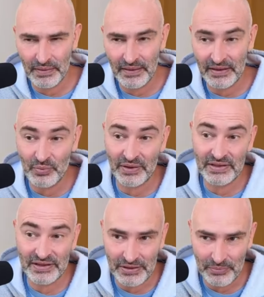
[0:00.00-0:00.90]
He wanted
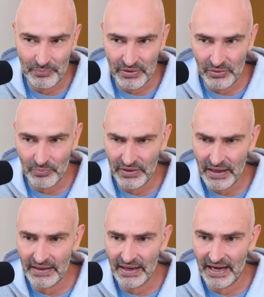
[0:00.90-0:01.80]
to keep the bishop on
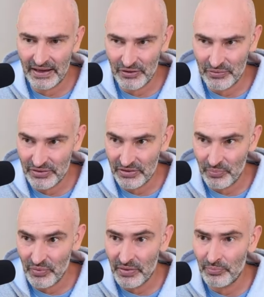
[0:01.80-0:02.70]
that diagonal to
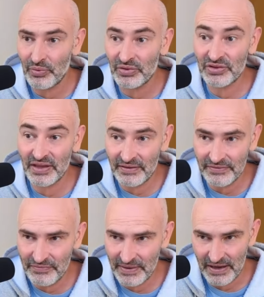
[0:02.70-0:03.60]
support the push to
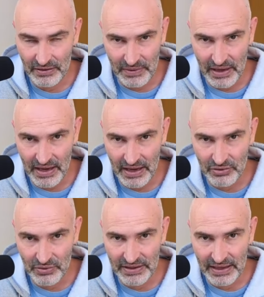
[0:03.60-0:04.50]
f5 and
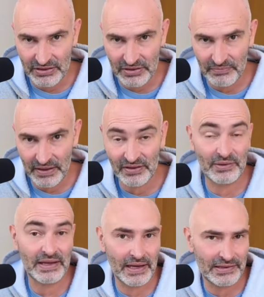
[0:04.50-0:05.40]
to engage the fight on
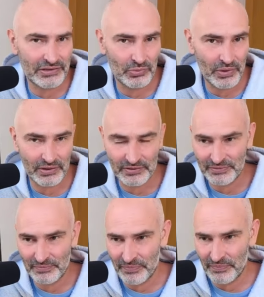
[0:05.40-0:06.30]
the light squares.
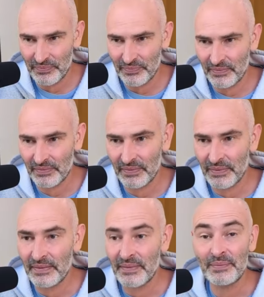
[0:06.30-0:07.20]

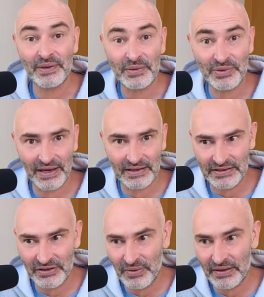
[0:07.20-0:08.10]
But in
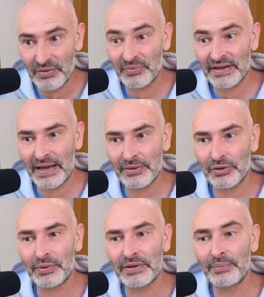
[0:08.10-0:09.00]
reality, you had to recapture
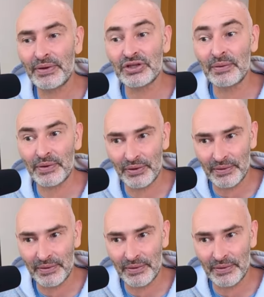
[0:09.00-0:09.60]
with the bishop.